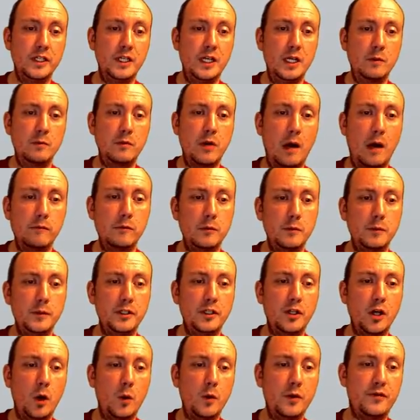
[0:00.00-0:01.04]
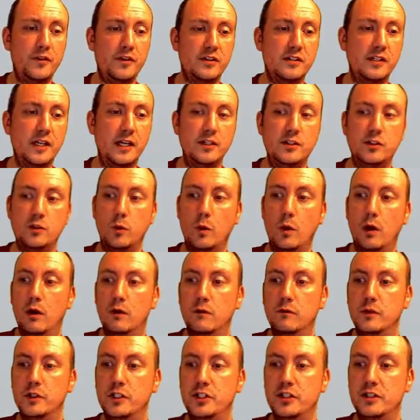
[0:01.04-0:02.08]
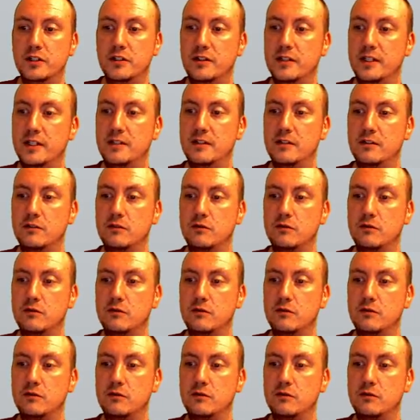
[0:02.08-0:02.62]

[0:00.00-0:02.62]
probably go with the size 12, which is, this is